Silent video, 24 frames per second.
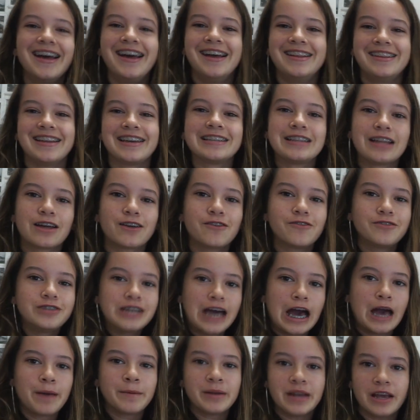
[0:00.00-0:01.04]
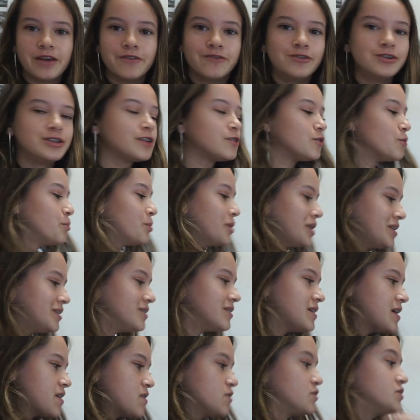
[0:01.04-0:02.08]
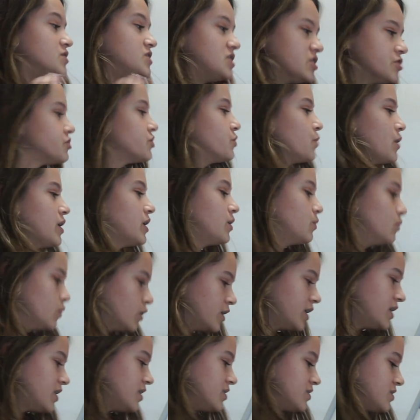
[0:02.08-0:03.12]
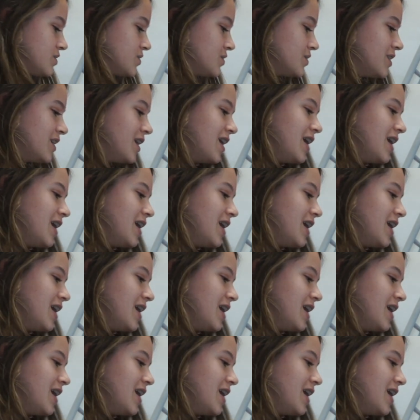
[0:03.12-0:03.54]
like a lot of time and effort to put it together just the way I wanted it to.